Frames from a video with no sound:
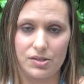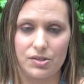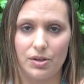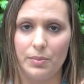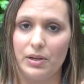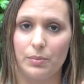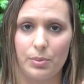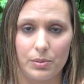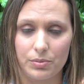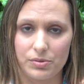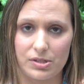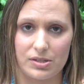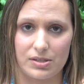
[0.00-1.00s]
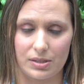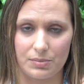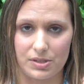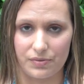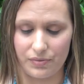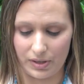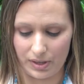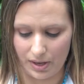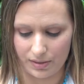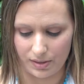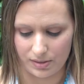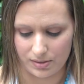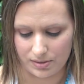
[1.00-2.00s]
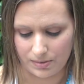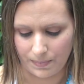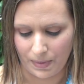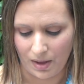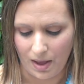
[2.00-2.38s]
So many people just seem to forget this.